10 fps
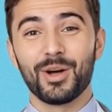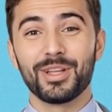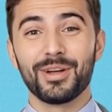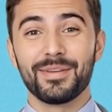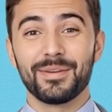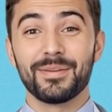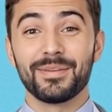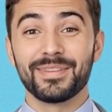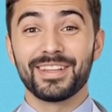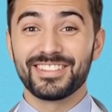odor?
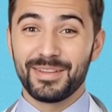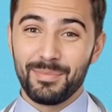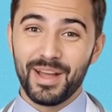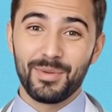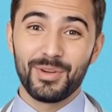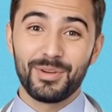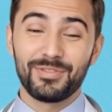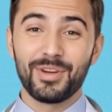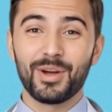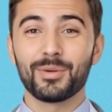Does it bubble or
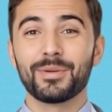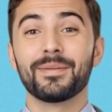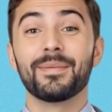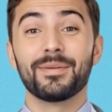foam?